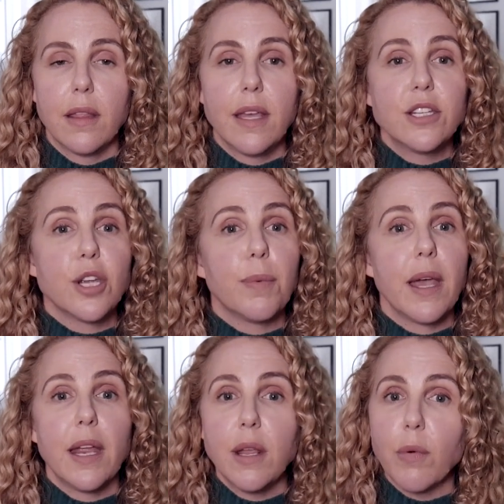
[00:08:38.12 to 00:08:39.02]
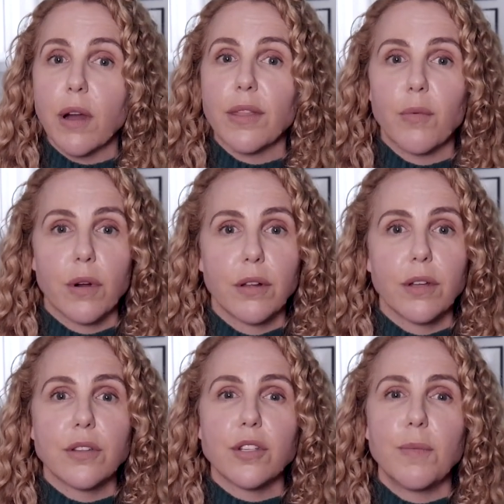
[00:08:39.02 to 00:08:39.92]
They ship anywhere in the
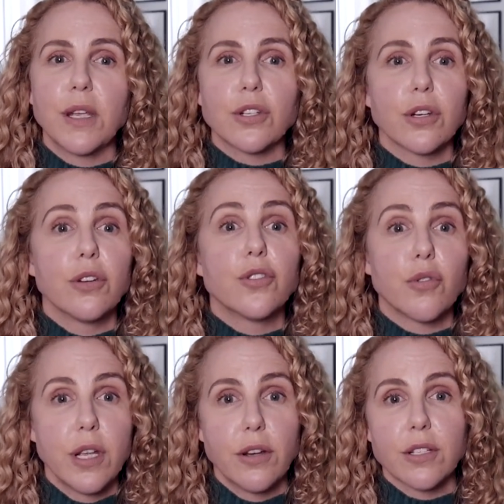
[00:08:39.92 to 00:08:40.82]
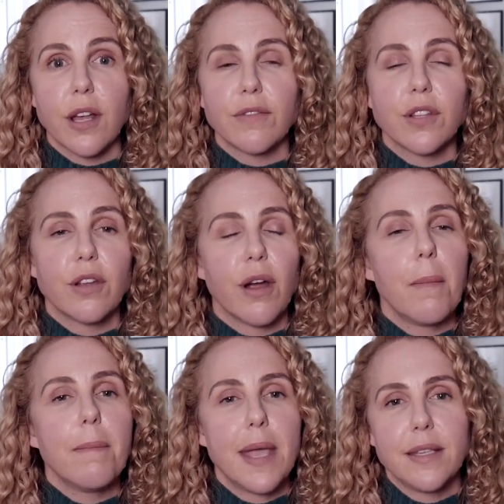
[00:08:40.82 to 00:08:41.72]
world, so make sure you treat yourself to their
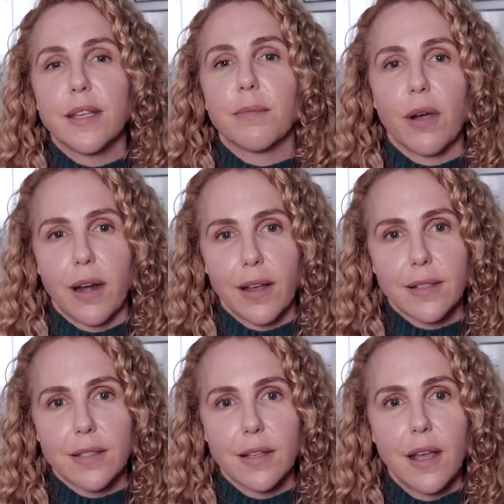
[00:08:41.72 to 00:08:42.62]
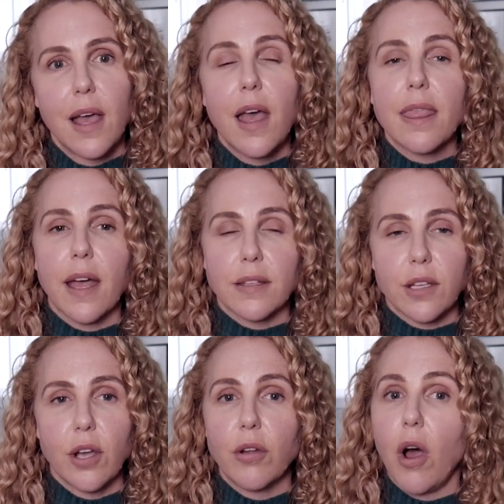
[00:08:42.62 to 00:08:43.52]
amazing products. That's
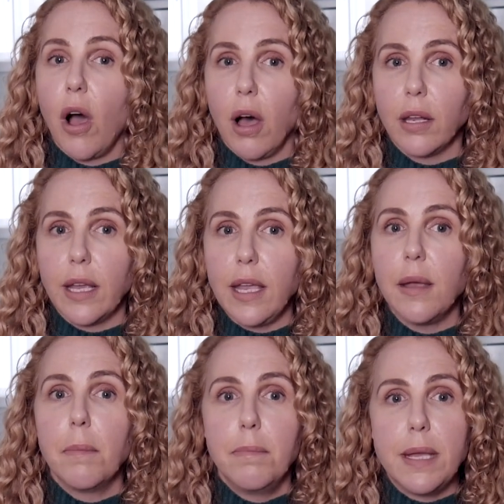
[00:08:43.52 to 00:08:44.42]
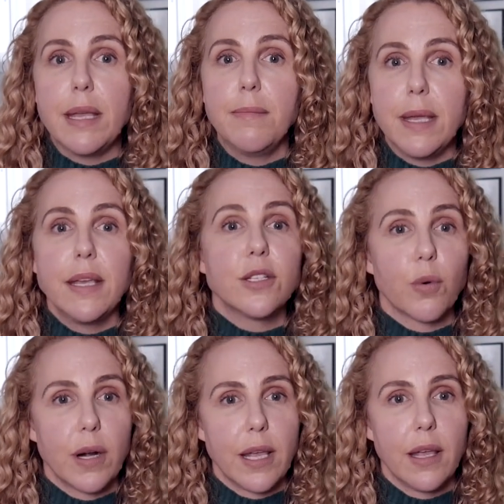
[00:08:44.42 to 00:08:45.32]
code HOLLY
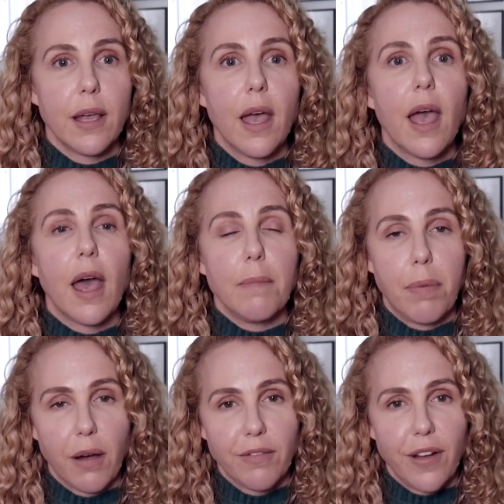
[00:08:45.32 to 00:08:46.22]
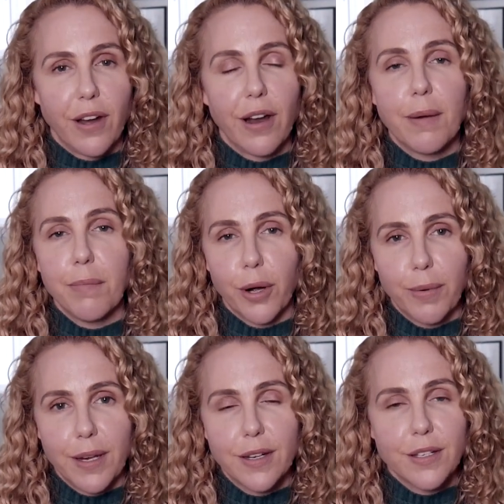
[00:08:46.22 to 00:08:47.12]
BB20 at
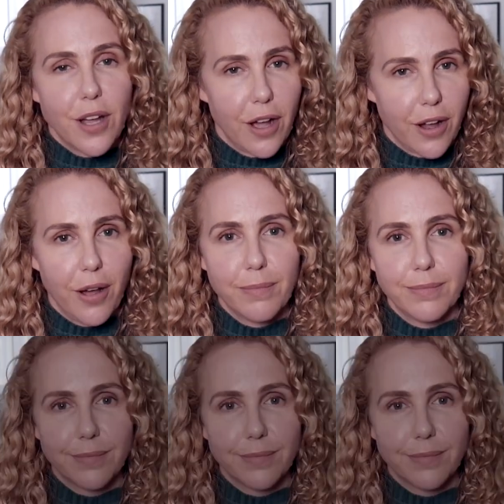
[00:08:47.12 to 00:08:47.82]
bonfireandbourbon.com.